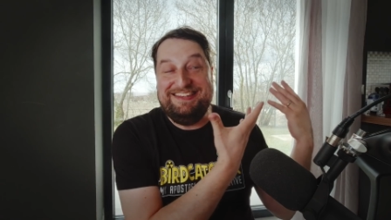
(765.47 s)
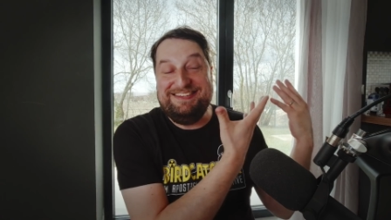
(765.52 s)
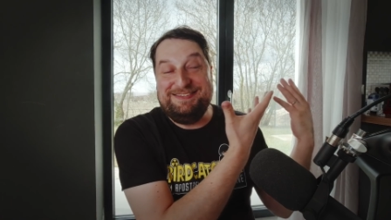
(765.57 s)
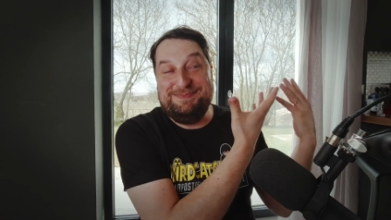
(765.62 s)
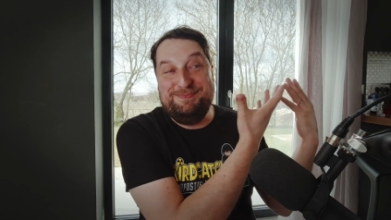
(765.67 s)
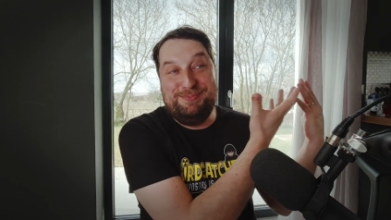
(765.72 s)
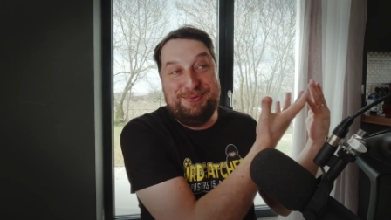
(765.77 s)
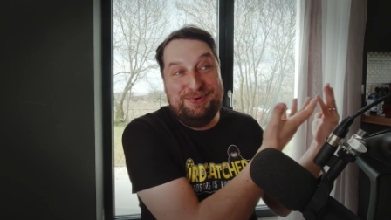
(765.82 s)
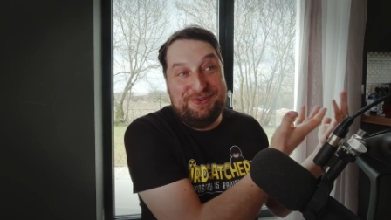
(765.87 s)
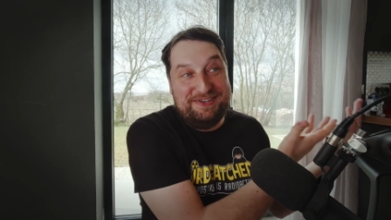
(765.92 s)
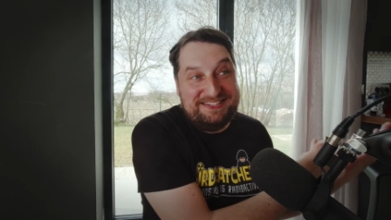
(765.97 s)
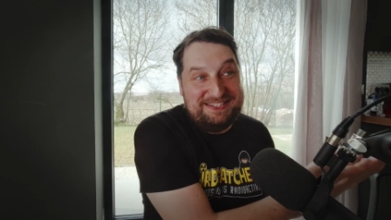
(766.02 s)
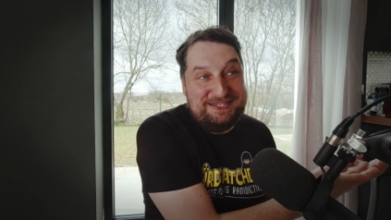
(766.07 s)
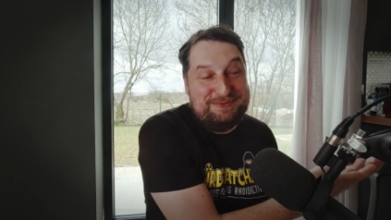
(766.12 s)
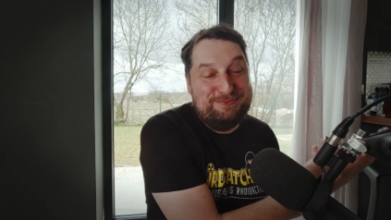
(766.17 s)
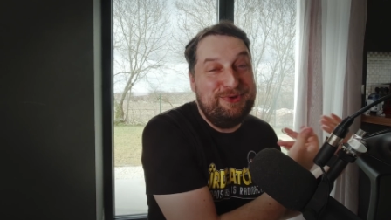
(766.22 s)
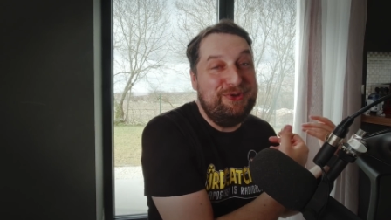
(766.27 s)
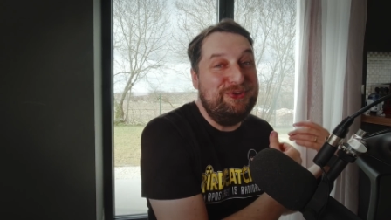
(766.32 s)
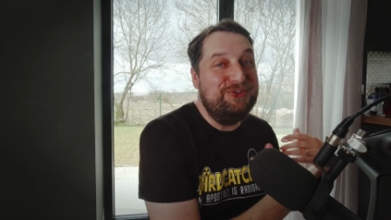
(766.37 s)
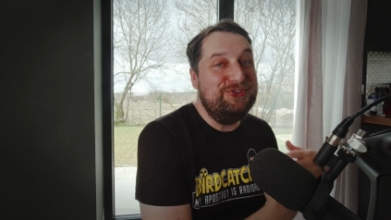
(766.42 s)
That's
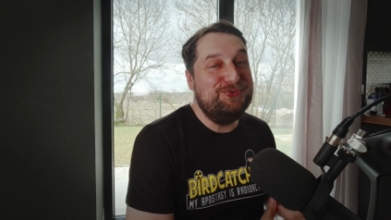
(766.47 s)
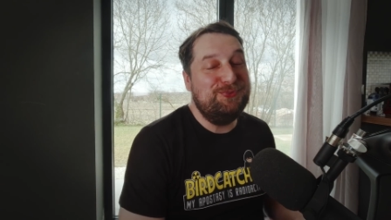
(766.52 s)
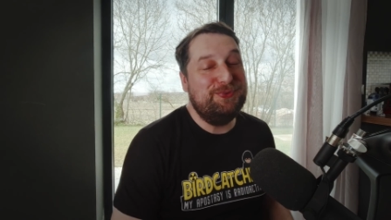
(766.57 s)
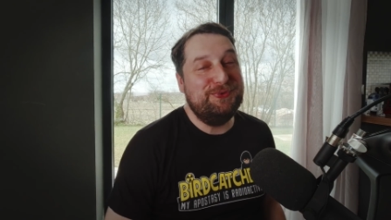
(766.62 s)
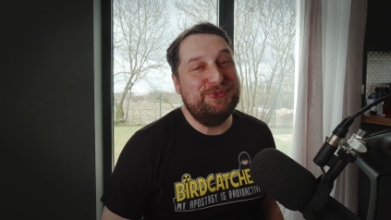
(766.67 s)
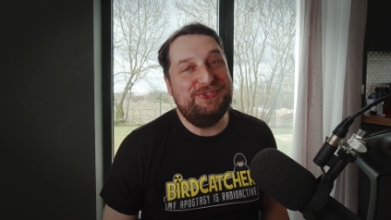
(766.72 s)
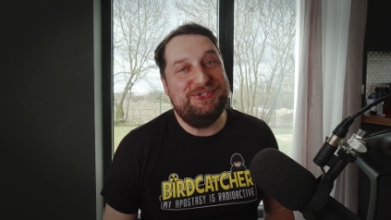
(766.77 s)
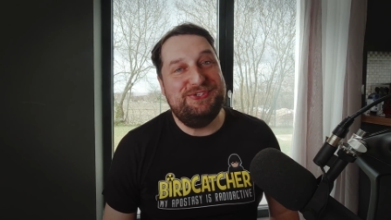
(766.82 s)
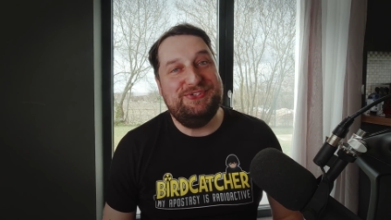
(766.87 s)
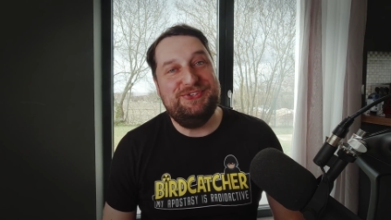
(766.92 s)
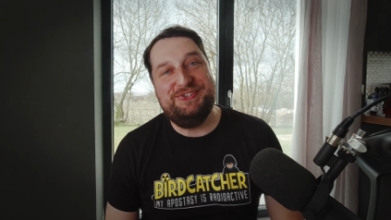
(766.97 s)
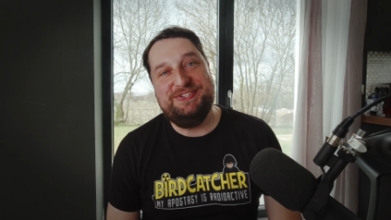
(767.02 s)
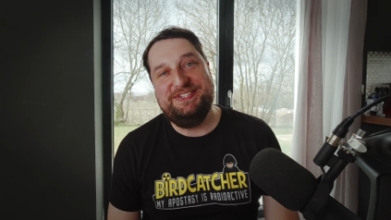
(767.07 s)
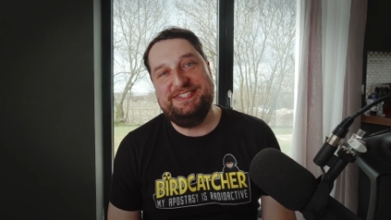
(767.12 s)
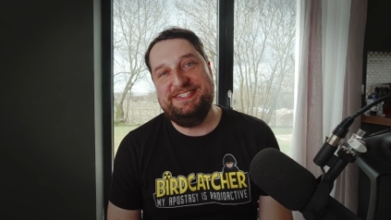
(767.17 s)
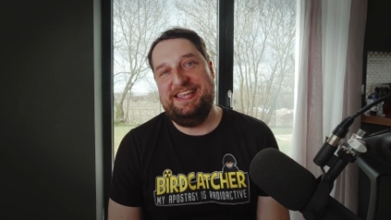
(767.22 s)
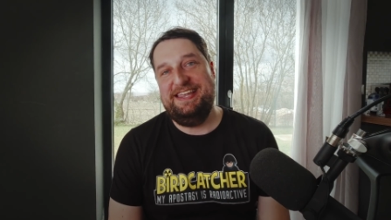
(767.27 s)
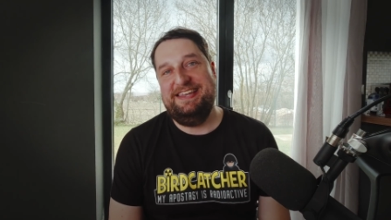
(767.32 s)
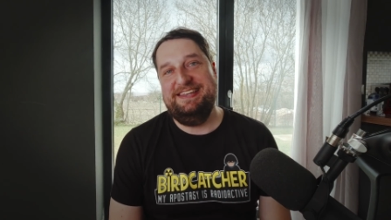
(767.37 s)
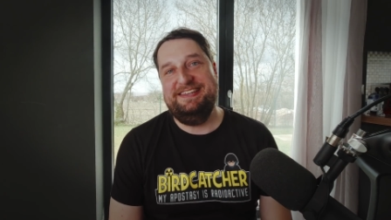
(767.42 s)
pretty much what she
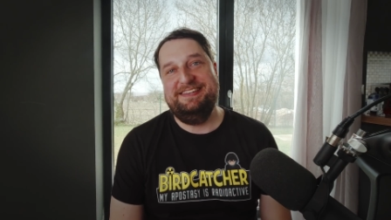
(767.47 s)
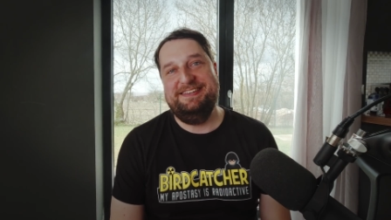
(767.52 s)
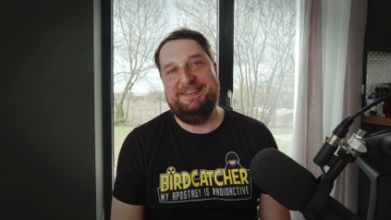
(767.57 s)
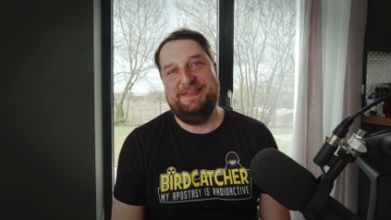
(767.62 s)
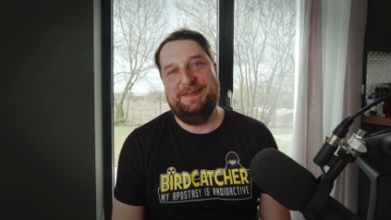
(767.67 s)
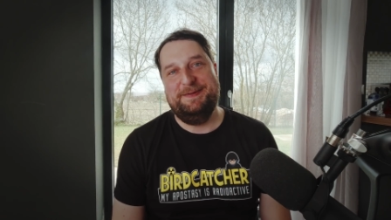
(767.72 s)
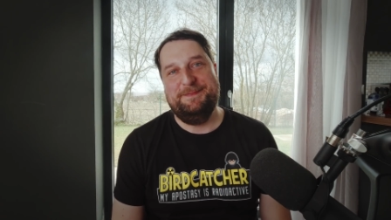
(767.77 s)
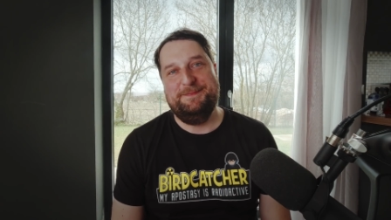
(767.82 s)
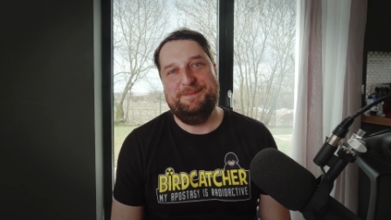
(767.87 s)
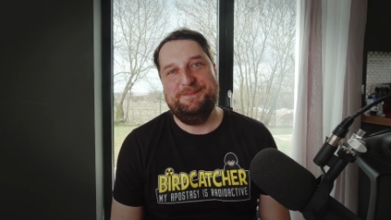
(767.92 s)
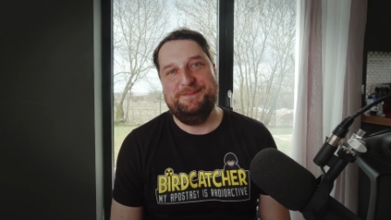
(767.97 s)
just said.